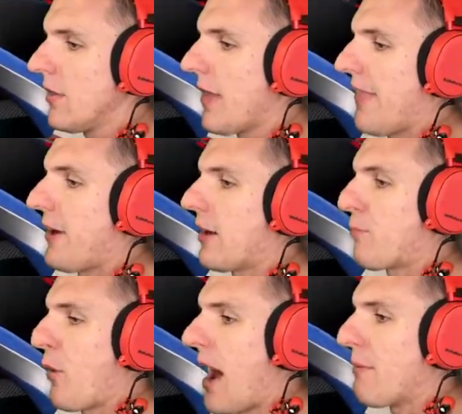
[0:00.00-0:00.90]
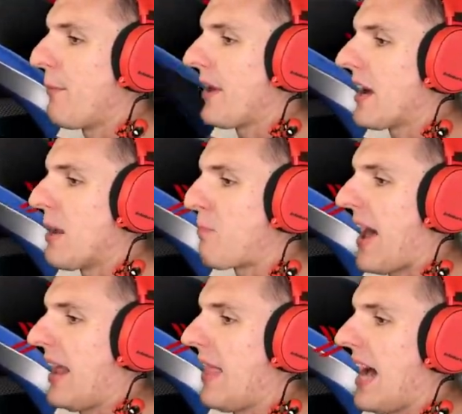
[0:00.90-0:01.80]
that they're probably going to
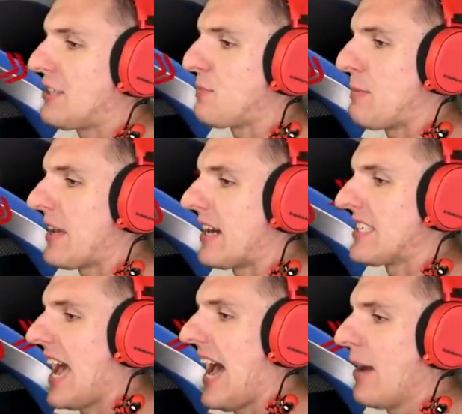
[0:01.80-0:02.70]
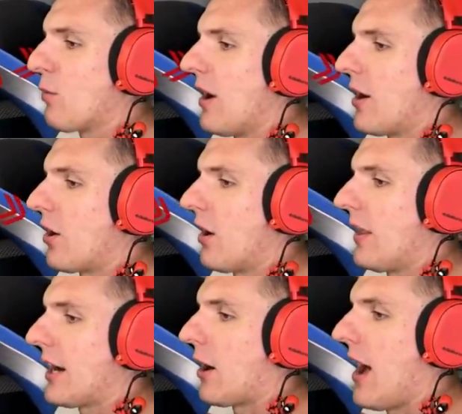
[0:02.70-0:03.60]
penalize me because I had one
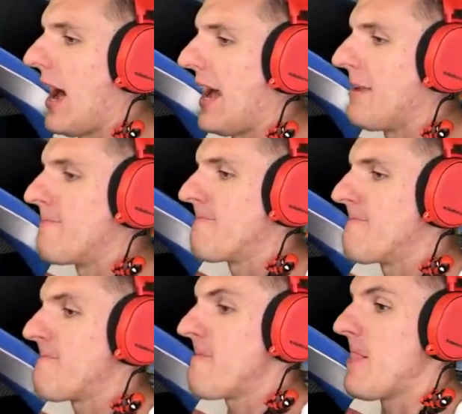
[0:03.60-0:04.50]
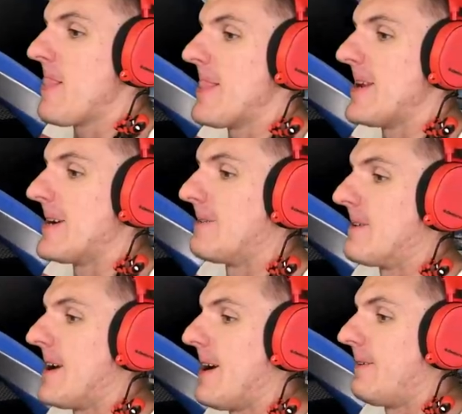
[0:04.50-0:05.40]
earlier on.
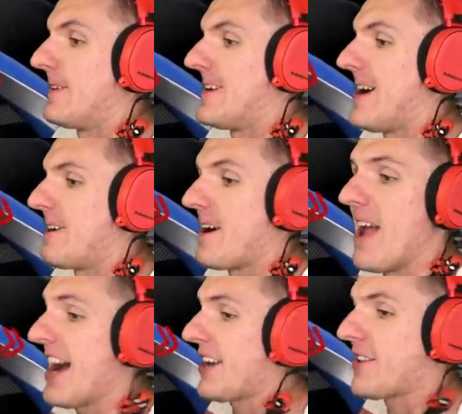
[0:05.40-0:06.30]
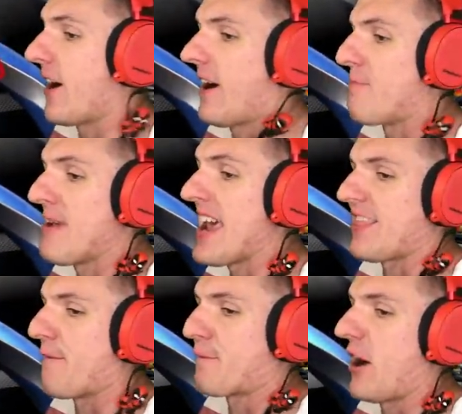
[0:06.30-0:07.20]
No, no, no, you're not turning me
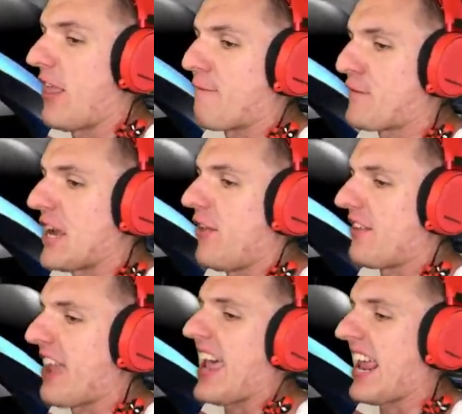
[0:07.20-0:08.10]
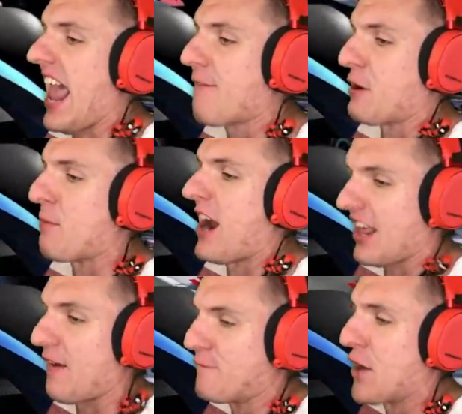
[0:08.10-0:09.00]
at the front of the field and taking
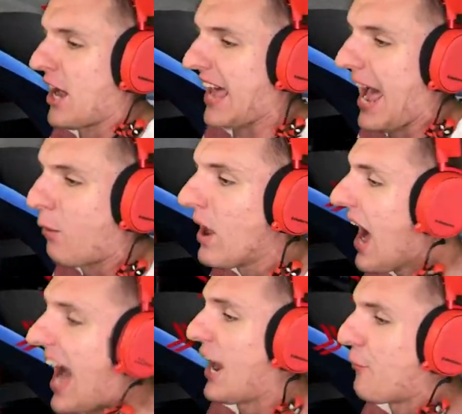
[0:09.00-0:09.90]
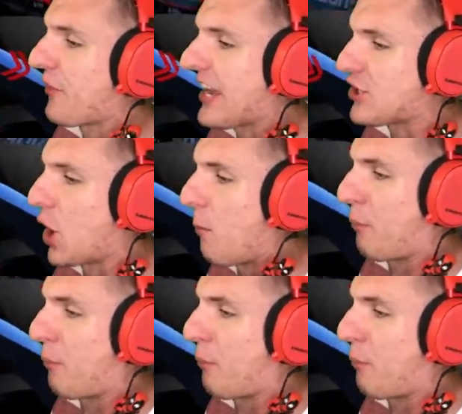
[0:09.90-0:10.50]
everybody the fuck out. I don't think so,